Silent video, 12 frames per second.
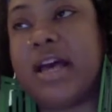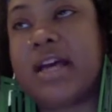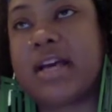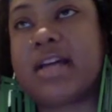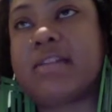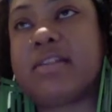
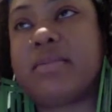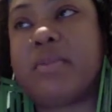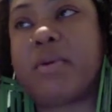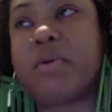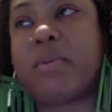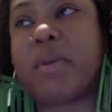constantly
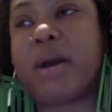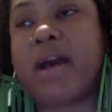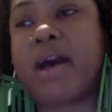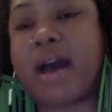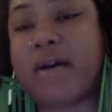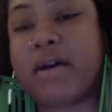being worried about
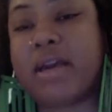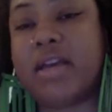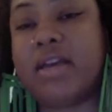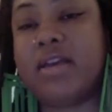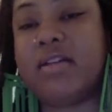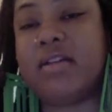how I
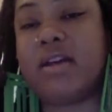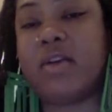eat